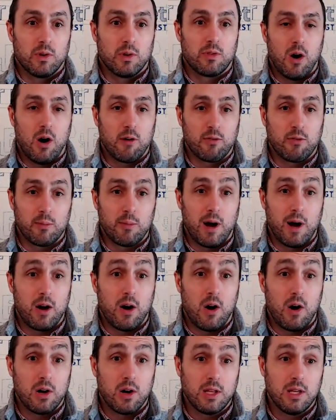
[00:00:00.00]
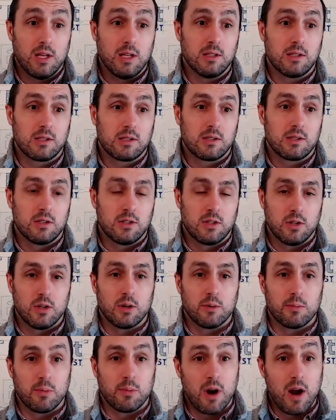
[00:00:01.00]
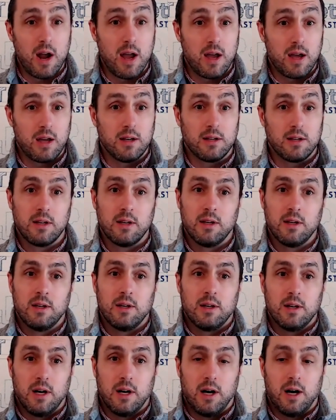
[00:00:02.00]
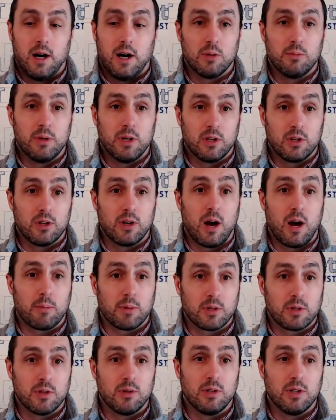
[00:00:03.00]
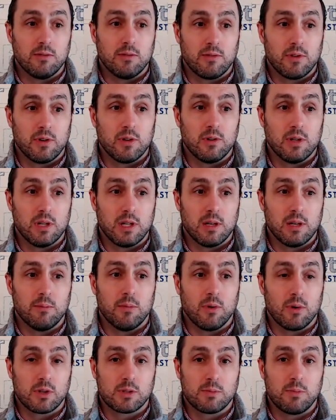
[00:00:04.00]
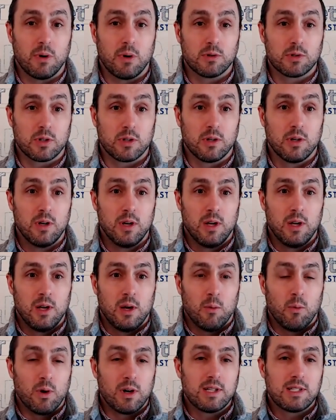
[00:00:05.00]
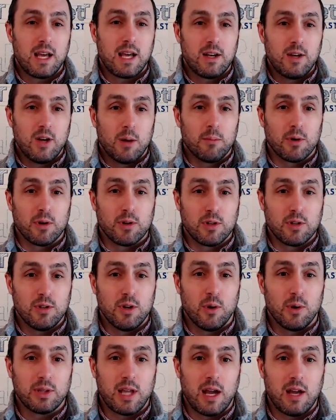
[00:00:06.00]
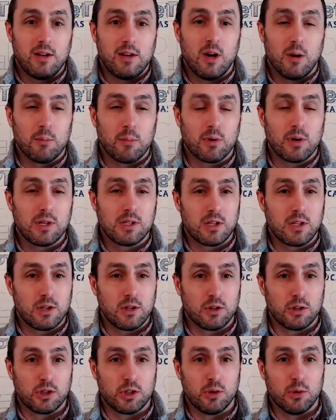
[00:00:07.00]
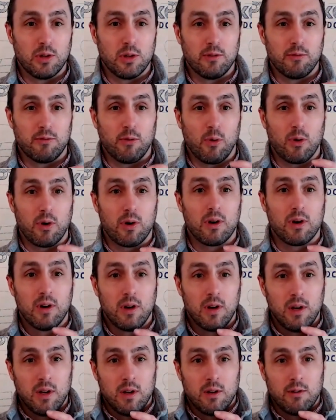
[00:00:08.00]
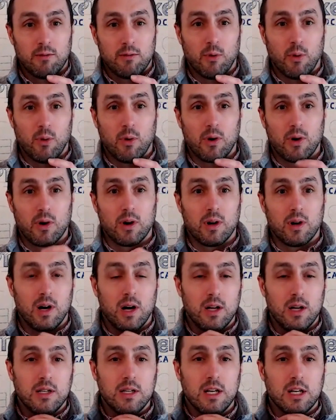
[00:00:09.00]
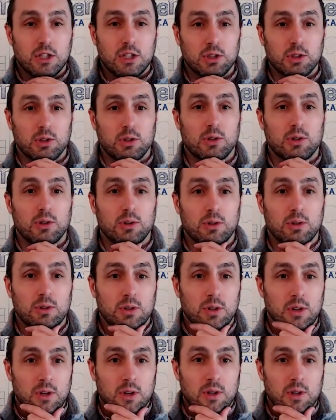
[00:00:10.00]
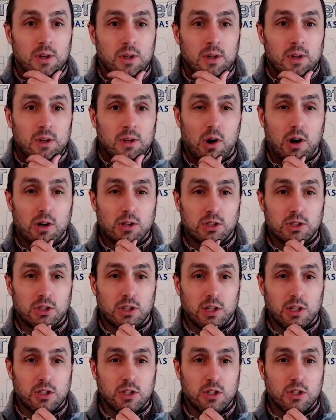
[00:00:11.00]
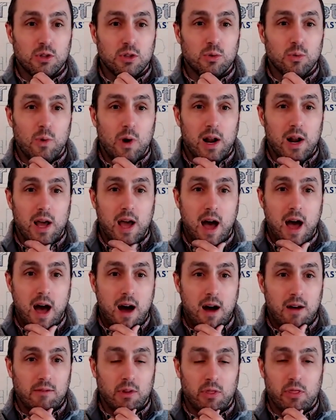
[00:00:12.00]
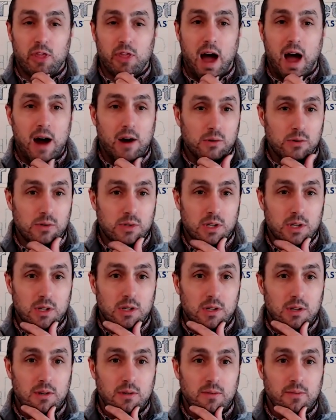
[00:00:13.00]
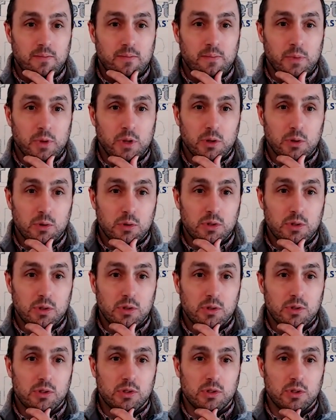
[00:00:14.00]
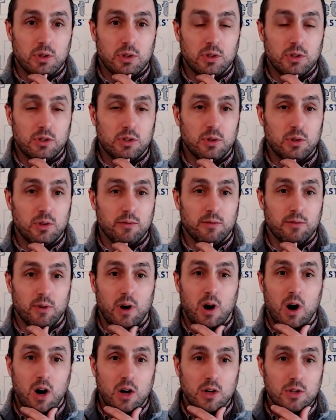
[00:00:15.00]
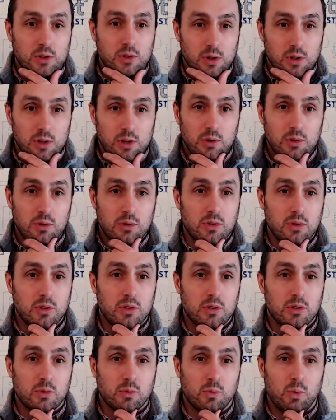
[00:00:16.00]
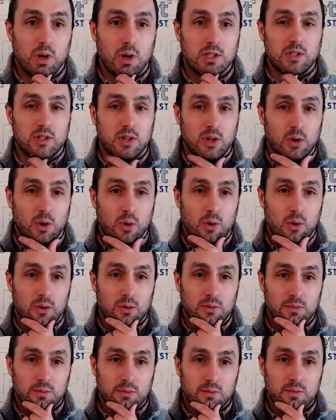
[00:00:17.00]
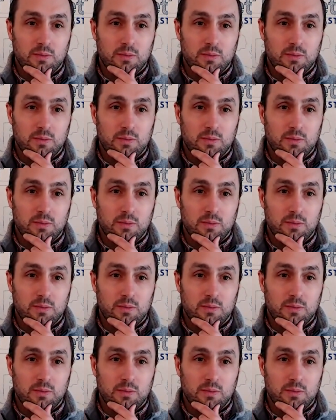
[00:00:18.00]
and offer my audience to your brand. It could be a good opportunity for you to get more exposure. What is that number? Do you know what that number is that you're shooting for initial launch? Like, do you want to have 1,000 users, or are you shooting for 100 users? What's the goal?